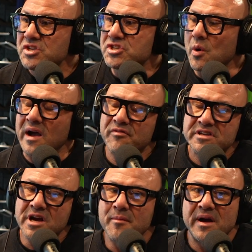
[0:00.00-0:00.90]
so
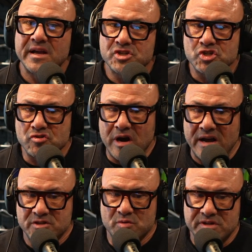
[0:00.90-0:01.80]
every time I
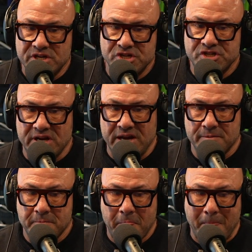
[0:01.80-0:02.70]
tried to
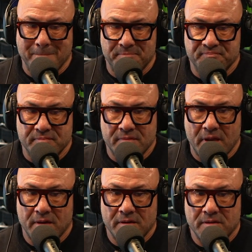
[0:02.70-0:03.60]
initiate
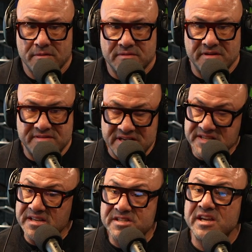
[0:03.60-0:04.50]
the
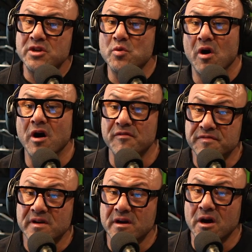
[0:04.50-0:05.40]
discontinue
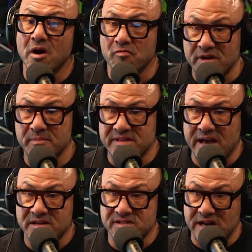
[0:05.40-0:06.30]
of
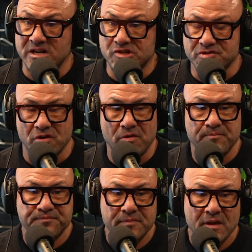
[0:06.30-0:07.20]
Arimidex and
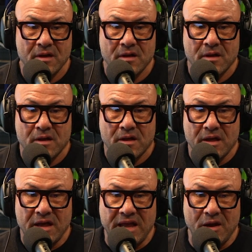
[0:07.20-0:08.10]
Anastrozole,
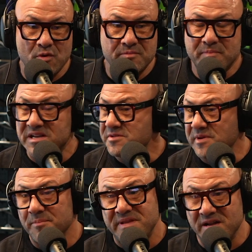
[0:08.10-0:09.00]
it would mess
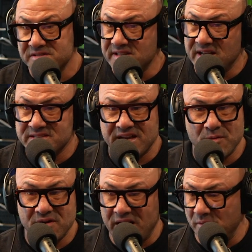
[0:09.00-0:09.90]
me up downstairs.
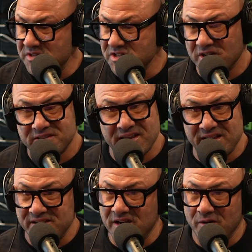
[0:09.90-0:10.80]
I would start to
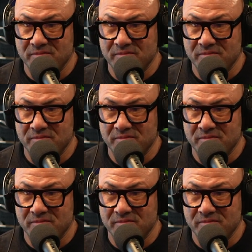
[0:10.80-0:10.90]
get